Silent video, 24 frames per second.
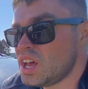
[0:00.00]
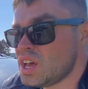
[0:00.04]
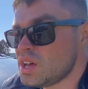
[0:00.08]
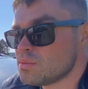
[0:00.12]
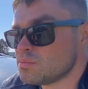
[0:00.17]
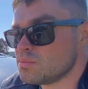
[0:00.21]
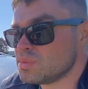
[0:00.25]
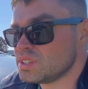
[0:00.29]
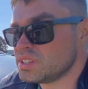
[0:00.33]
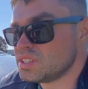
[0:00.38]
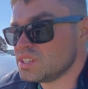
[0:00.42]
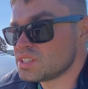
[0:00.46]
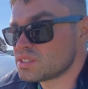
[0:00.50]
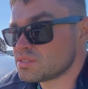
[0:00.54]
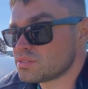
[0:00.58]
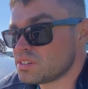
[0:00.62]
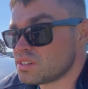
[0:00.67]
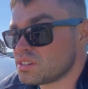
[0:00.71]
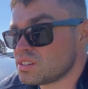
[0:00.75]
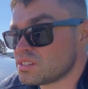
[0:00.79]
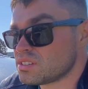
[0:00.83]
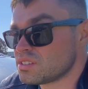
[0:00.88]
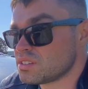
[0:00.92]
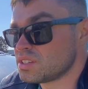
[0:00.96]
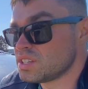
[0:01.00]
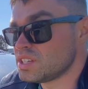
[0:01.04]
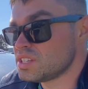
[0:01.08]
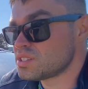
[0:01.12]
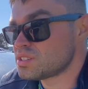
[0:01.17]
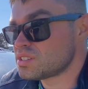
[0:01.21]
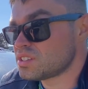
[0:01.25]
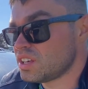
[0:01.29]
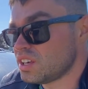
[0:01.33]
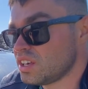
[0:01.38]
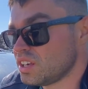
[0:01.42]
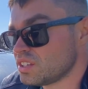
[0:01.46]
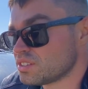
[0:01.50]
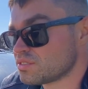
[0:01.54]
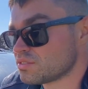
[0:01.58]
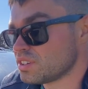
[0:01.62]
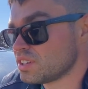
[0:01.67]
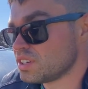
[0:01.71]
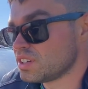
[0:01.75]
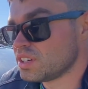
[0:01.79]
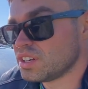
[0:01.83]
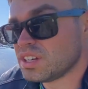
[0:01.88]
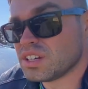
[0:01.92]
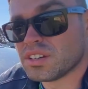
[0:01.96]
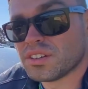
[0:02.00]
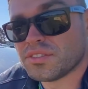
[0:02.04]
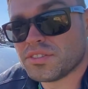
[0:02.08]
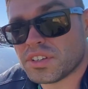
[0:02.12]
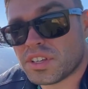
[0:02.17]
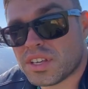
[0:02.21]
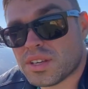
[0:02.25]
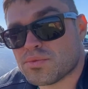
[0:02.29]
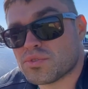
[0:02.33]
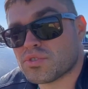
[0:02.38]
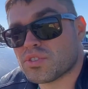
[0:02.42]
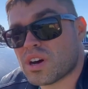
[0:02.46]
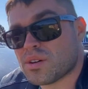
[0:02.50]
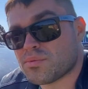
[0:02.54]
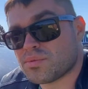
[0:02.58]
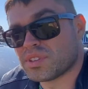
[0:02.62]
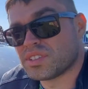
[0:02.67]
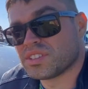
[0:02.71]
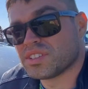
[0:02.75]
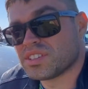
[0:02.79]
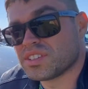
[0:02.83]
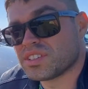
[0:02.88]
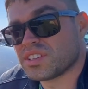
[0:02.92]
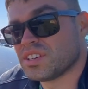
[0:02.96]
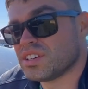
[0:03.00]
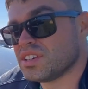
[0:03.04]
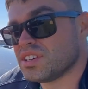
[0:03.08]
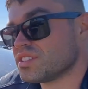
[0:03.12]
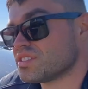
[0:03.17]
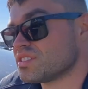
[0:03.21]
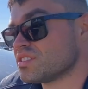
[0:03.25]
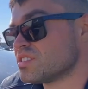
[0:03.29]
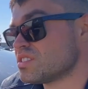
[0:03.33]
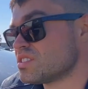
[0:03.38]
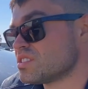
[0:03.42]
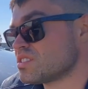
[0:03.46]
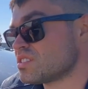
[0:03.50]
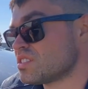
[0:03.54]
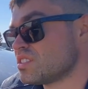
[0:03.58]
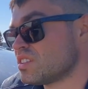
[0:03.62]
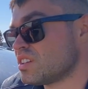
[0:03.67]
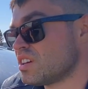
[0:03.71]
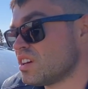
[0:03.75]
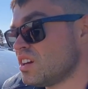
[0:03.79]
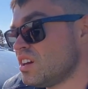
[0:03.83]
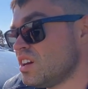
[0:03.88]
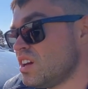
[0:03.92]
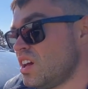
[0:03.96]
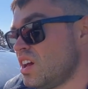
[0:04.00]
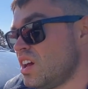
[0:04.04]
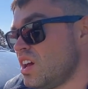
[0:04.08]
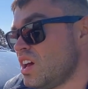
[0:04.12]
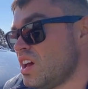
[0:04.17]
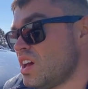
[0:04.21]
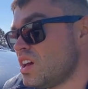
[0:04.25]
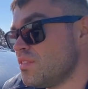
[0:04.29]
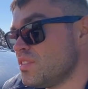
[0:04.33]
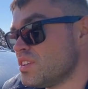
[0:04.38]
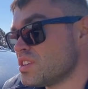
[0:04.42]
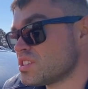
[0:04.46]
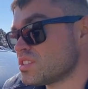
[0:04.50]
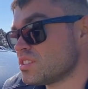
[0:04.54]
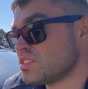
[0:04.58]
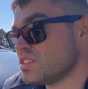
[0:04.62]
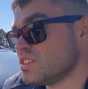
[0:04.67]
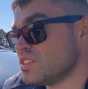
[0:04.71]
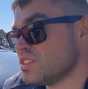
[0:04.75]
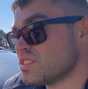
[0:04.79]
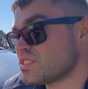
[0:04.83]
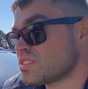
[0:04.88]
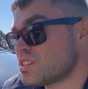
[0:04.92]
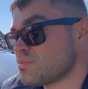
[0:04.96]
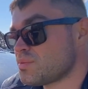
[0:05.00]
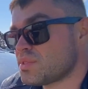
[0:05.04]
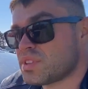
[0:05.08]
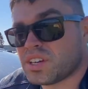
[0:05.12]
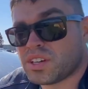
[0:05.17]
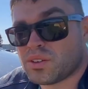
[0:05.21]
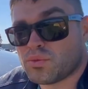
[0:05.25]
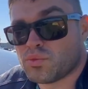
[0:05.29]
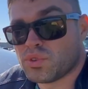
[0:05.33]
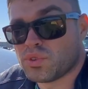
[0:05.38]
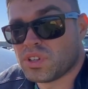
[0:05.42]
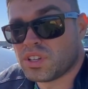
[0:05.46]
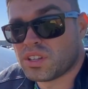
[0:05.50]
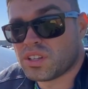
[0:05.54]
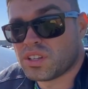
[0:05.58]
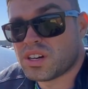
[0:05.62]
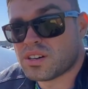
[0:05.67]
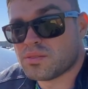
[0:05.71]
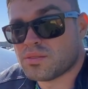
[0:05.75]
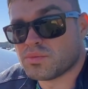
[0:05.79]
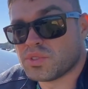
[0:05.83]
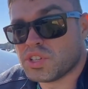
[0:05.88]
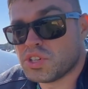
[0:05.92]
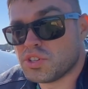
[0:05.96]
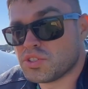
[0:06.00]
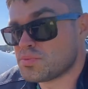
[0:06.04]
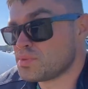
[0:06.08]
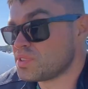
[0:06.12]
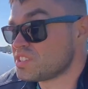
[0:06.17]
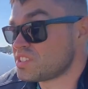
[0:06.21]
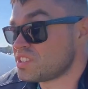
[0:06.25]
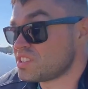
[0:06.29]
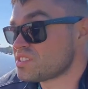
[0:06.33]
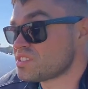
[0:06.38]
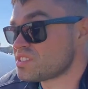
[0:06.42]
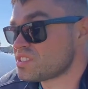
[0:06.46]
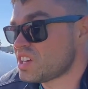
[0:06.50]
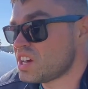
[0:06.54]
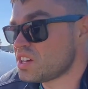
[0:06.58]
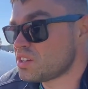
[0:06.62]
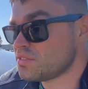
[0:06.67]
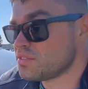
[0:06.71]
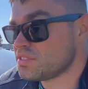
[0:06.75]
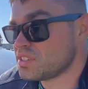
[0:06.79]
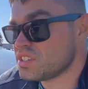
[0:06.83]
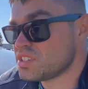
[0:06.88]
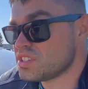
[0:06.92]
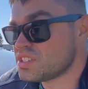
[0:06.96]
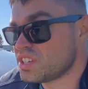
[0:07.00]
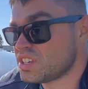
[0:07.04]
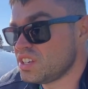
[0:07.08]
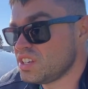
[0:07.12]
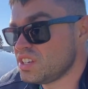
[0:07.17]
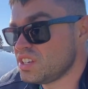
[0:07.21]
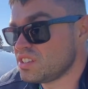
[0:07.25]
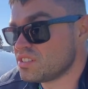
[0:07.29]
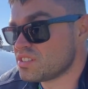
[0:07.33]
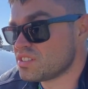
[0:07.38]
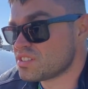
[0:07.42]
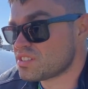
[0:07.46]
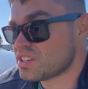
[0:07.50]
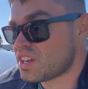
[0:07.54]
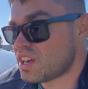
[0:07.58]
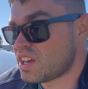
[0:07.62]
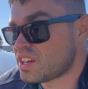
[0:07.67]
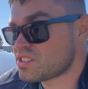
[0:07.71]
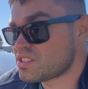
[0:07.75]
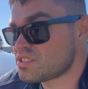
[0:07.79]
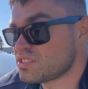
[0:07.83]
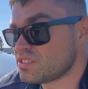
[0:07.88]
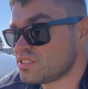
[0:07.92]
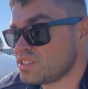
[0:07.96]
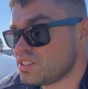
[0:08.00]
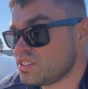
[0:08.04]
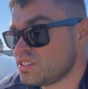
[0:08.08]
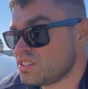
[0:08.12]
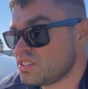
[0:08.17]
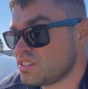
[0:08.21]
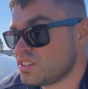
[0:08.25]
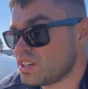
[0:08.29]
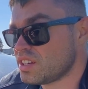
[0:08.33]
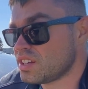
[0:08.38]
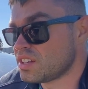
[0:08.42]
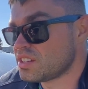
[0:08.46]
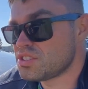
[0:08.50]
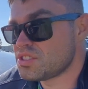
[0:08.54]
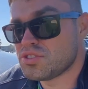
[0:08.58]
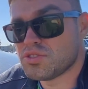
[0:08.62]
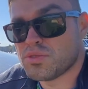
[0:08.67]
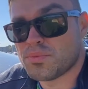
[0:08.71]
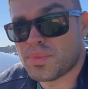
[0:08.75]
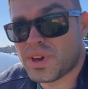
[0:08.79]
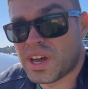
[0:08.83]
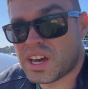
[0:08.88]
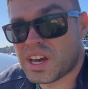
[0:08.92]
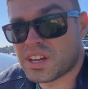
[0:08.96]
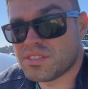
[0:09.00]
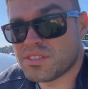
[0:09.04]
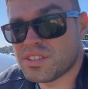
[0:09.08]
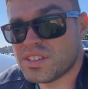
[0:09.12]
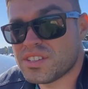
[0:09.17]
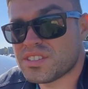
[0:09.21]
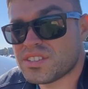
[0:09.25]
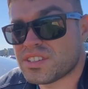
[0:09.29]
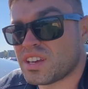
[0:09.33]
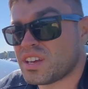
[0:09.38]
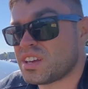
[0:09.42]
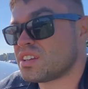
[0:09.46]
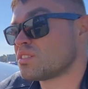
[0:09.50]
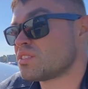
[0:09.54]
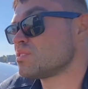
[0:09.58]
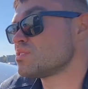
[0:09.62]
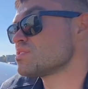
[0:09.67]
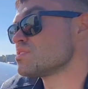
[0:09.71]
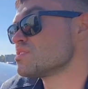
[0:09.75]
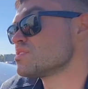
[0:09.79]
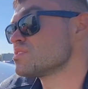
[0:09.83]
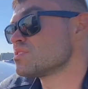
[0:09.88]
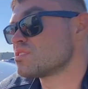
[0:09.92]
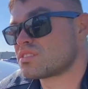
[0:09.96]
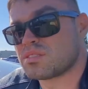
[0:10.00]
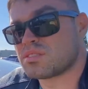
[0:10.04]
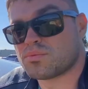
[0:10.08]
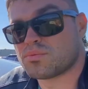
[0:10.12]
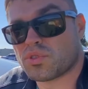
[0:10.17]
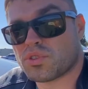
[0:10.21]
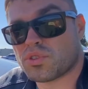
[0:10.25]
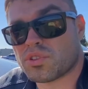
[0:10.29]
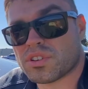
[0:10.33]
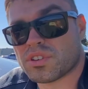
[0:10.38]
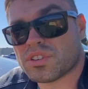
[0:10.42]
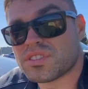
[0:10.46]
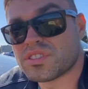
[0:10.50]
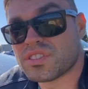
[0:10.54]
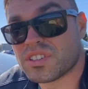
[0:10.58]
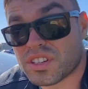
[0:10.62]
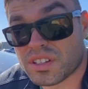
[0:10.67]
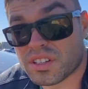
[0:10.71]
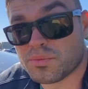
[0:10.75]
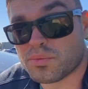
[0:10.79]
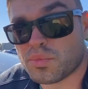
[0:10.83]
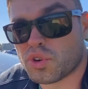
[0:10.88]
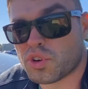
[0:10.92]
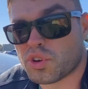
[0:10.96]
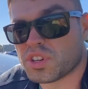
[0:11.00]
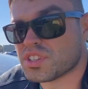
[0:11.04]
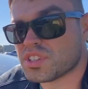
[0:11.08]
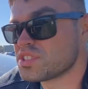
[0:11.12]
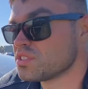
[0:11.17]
But these one, these keys right here, if you keep dropping these keys, they're just gonna, eventually something will come loose because inside of this key, there's actually like two batteries and also circuit board, circuit board.